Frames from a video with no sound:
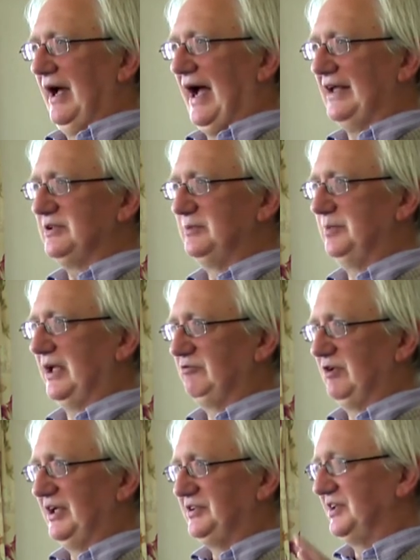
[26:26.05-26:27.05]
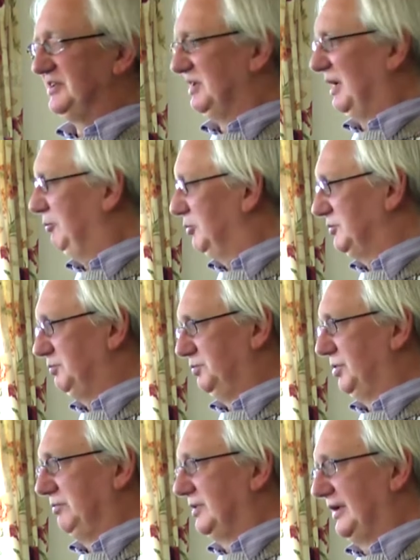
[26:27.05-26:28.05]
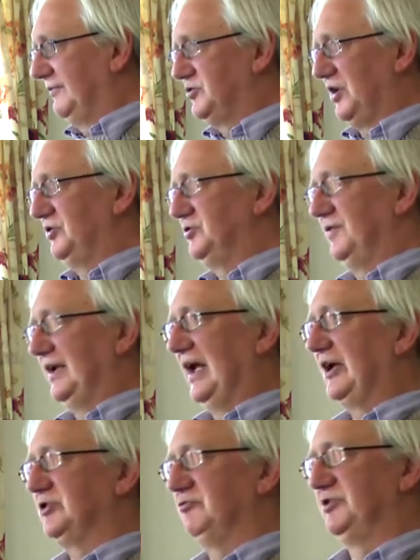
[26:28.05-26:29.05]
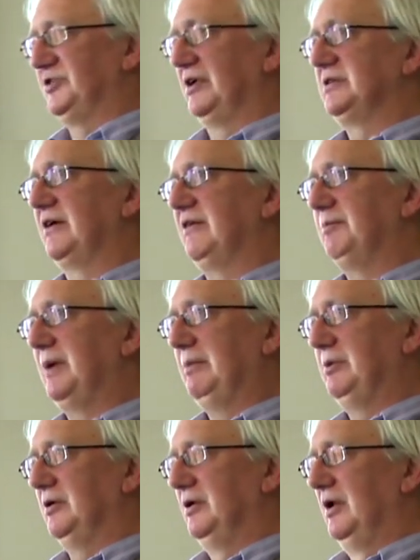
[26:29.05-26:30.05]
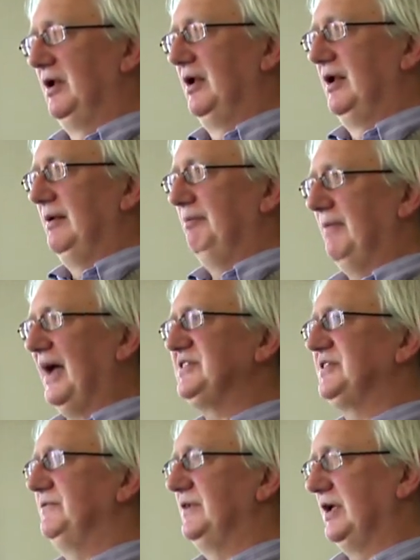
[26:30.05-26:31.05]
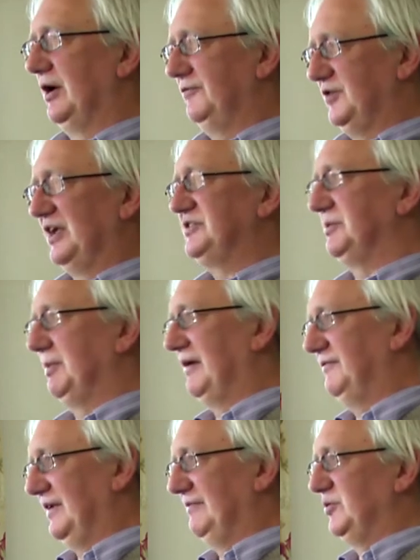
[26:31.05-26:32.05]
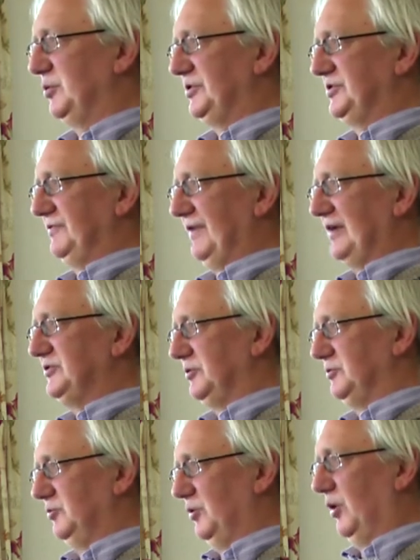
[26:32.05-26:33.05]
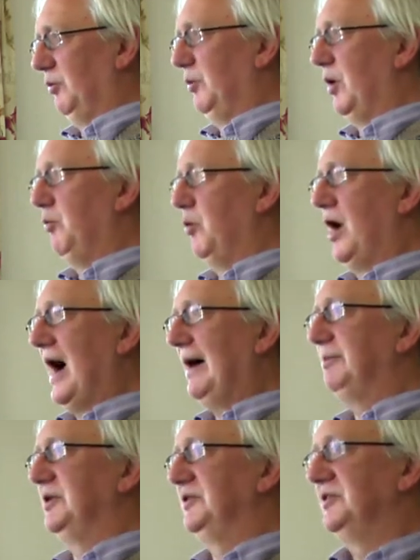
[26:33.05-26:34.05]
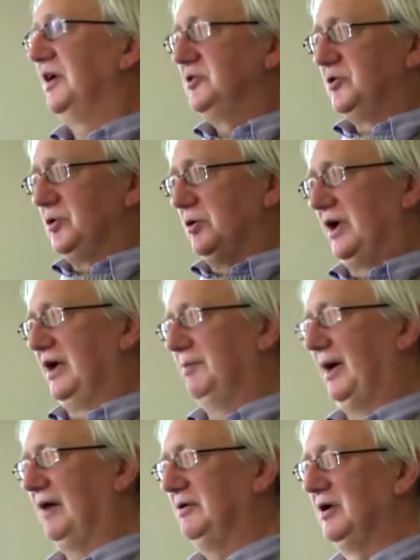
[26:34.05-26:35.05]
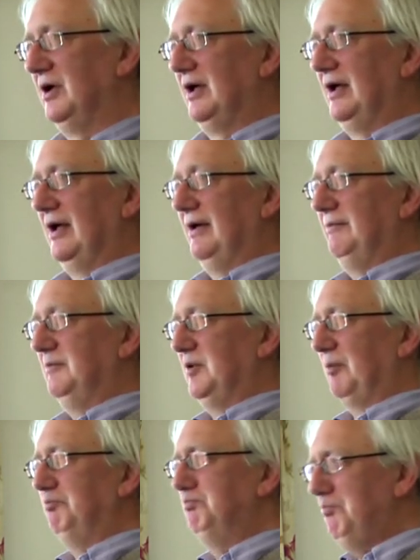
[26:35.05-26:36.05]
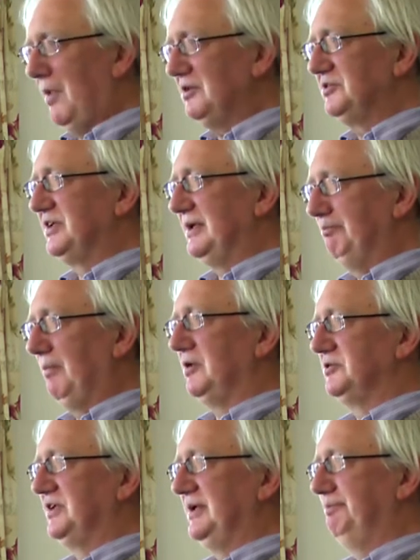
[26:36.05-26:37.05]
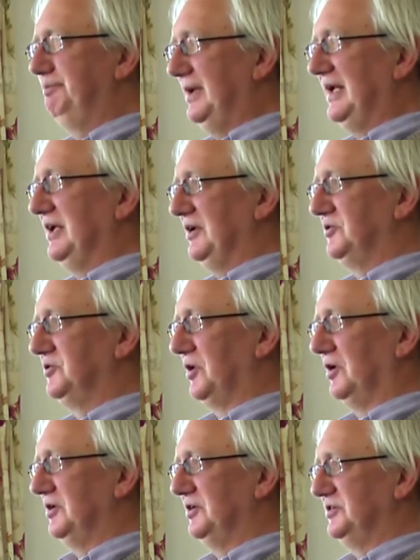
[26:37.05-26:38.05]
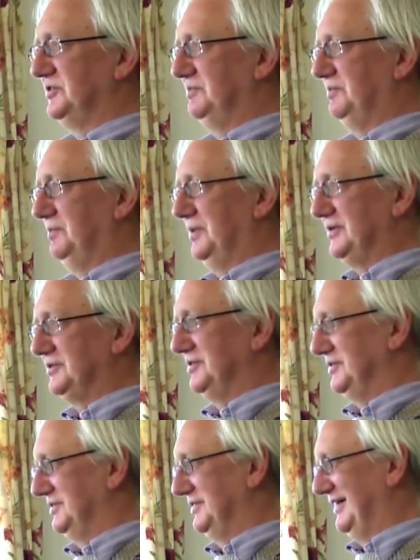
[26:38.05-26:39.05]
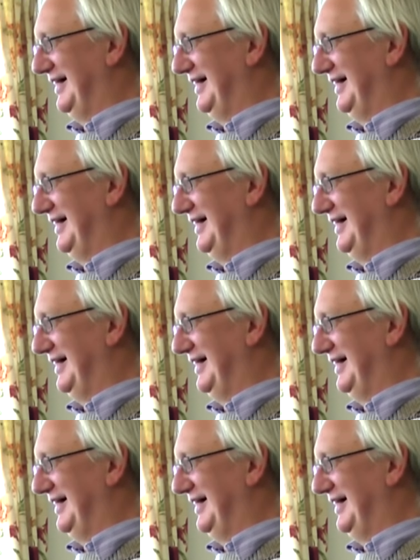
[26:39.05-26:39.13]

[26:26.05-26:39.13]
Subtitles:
hadn't been released, it would probably have changed the election result. I think people massively overestimate the influence of that on what happened. And you're talking about multi-billion dollars political